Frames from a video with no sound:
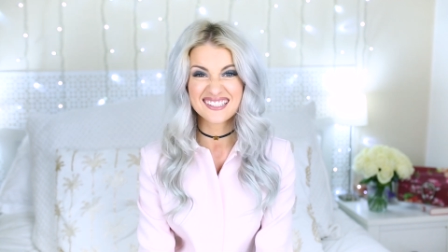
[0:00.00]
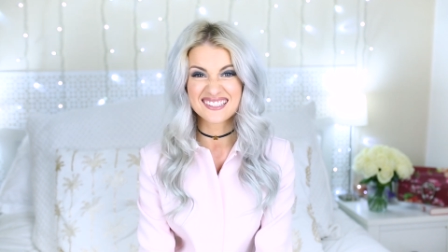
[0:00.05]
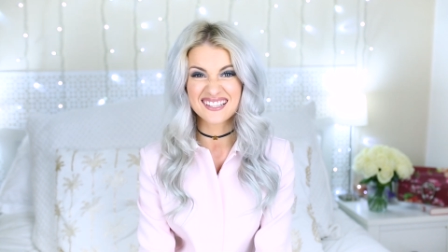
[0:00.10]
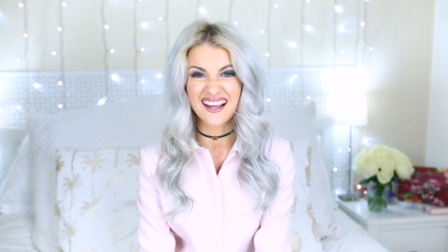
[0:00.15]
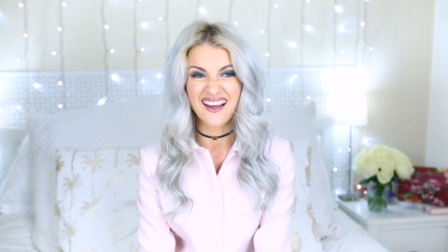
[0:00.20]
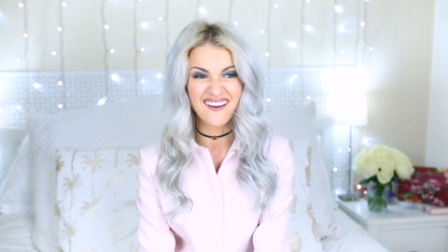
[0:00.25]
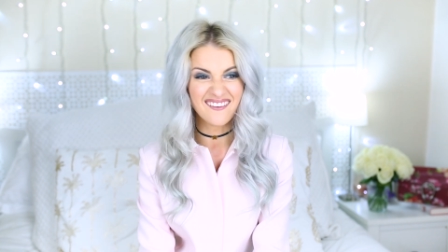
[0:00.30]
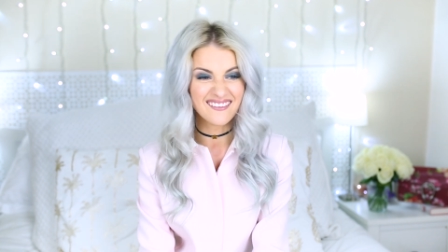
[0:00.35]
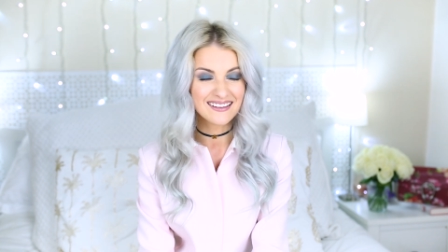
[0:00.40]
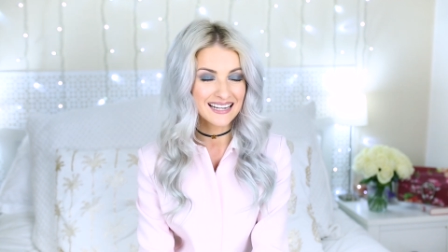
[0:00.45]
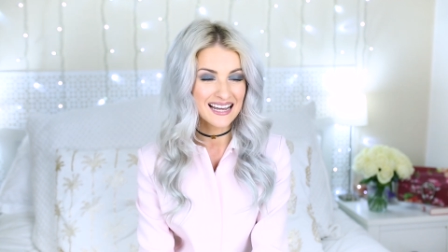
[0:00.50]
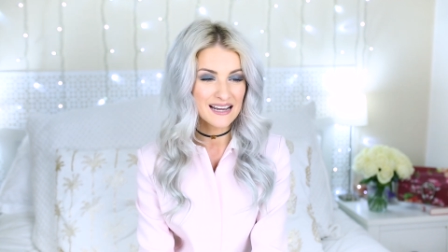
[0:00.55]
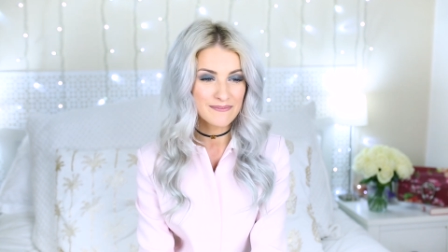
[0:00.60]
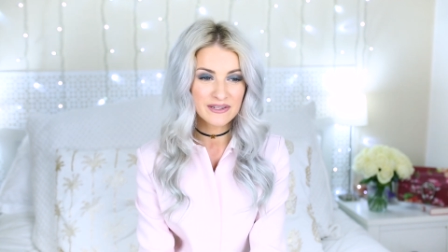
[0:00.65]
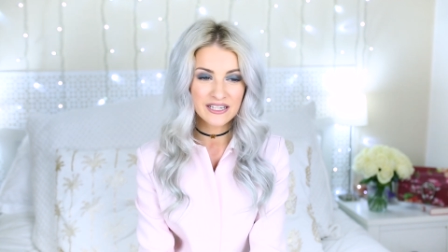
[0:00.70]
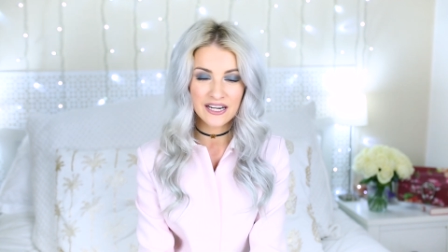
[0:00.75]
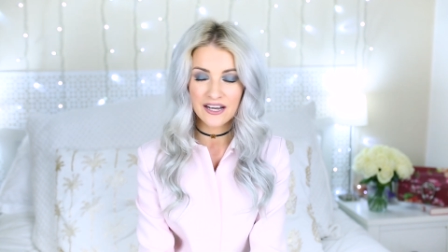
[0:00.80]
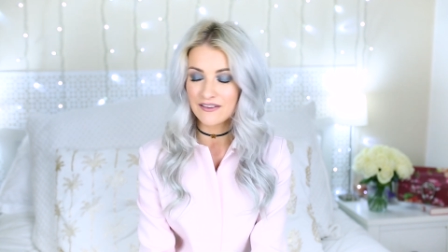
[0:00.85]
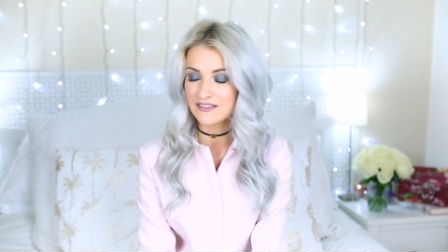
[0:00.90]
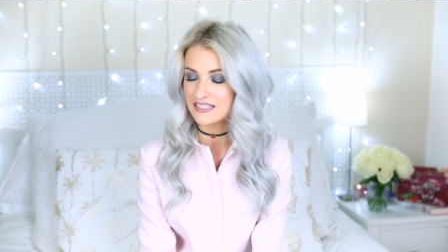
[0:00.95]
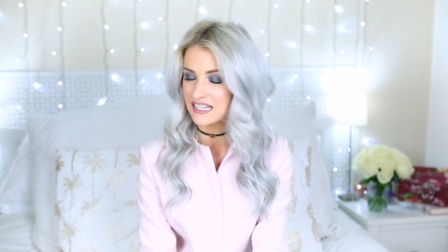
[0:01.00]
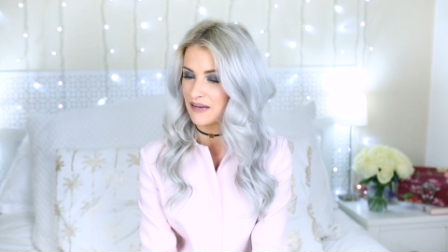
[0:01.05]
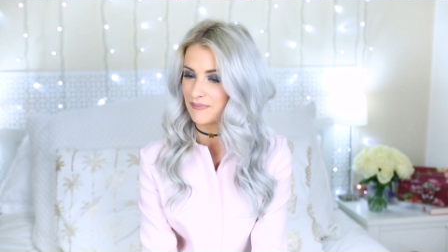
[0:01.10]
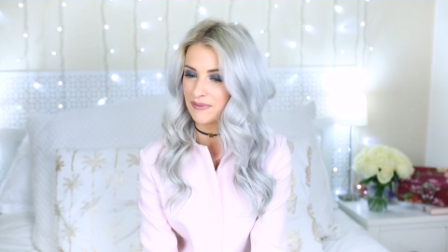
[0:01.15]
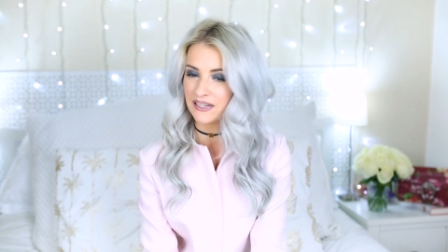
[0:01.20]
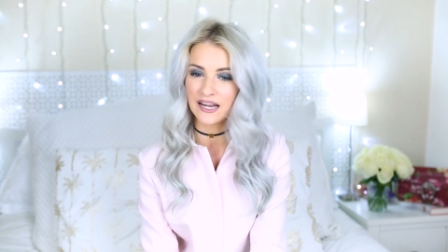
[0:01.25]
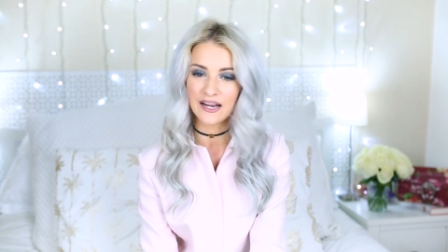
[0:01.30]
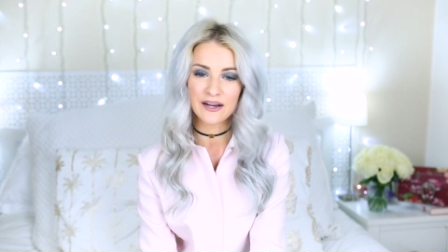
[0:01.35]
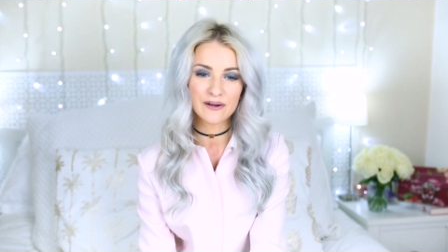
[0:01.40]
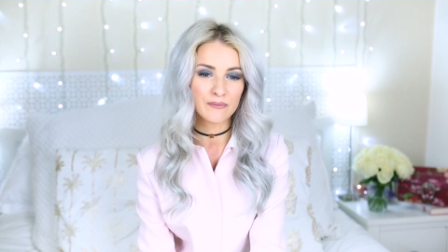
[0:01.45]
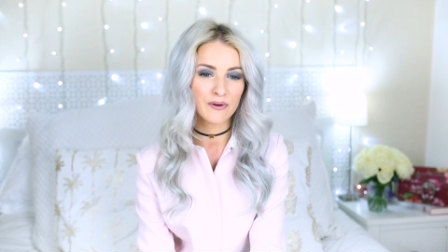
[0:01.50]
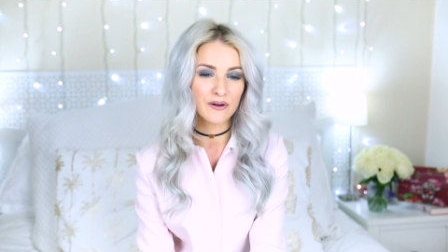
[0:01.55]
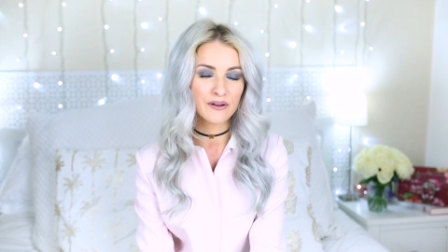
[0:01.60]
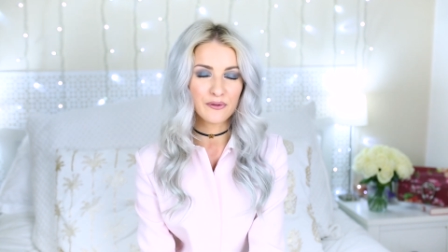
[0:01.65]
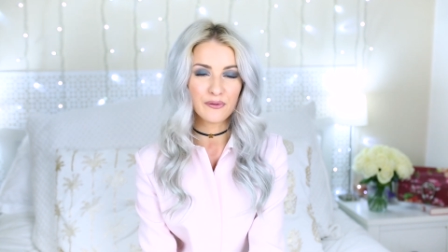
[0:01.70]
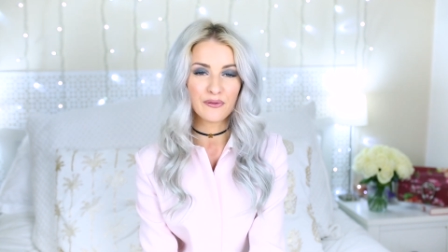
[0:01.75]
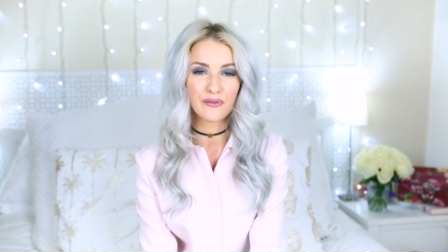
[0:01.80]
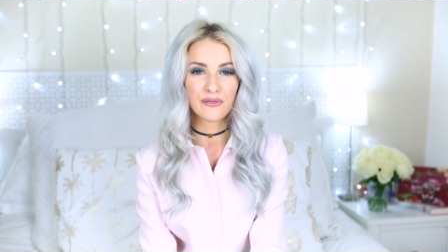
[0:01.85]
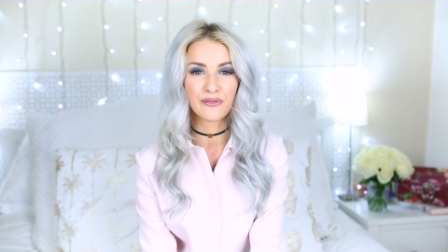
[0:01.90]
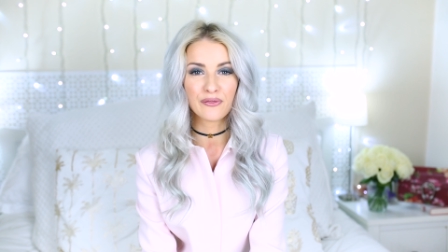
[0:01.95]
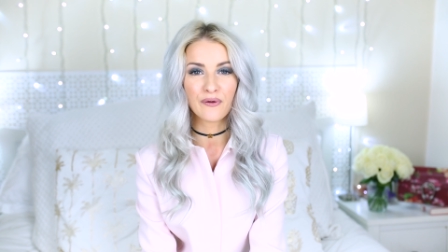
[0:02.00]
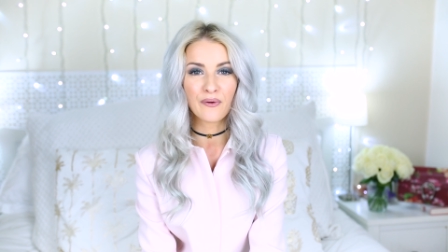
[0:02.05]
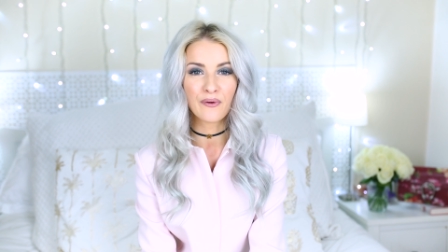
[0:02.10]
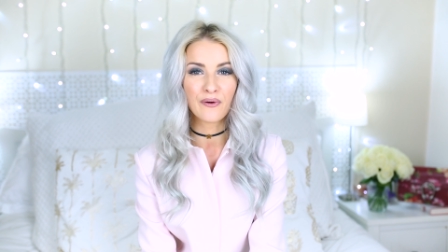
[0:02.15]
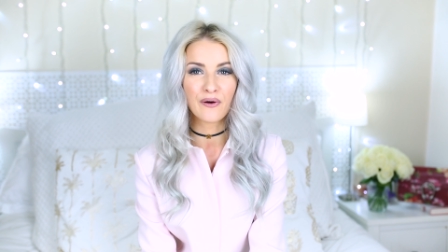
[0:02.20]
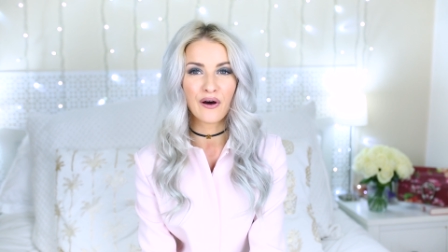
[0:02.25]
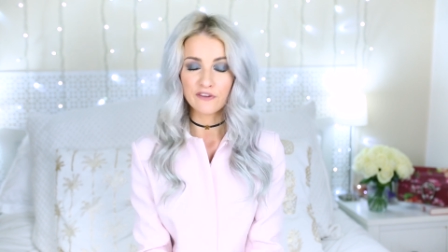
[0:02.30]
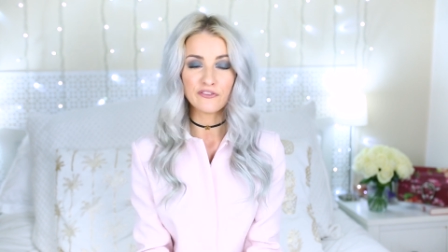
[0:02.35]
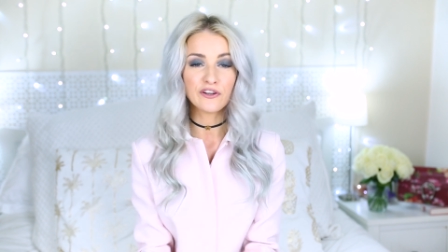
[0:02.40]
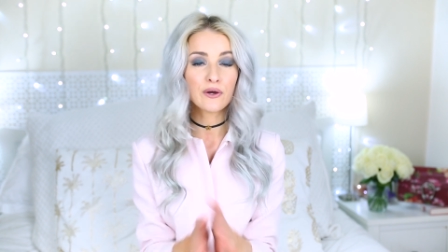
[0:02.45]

So let me know down below what you thought.